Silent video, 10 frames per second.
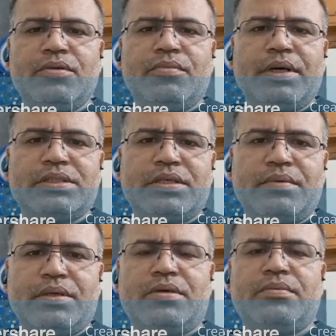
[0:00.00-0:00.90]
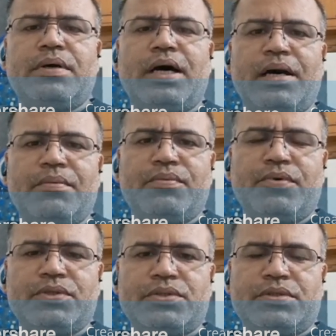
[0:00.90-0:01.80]
you must have heard of Armed
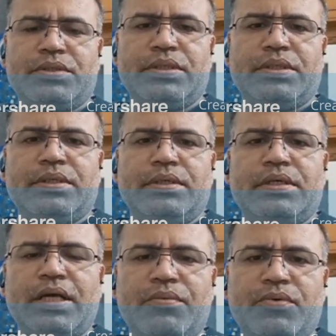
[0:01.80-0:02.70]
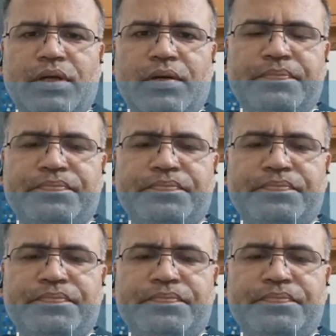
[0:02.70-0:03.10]
Force Tribunal.